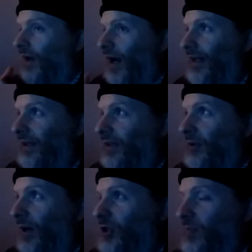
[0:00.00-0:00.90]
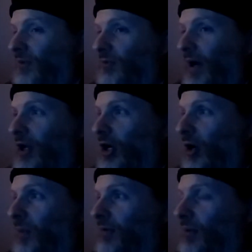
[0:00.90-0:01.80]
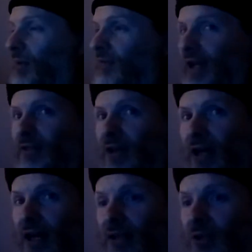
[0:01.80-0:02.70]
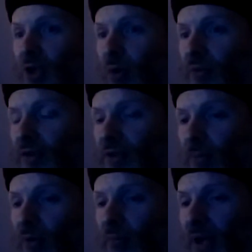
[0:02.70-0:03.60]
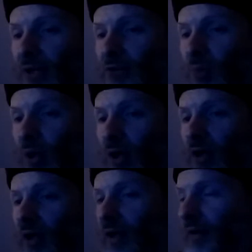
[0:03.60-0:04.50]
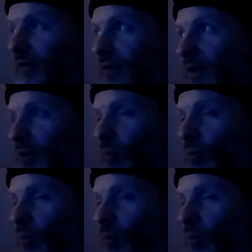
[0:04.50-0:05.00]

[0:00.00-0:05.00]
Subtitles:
I like the arrangements right here. We've got the nimble bass work, the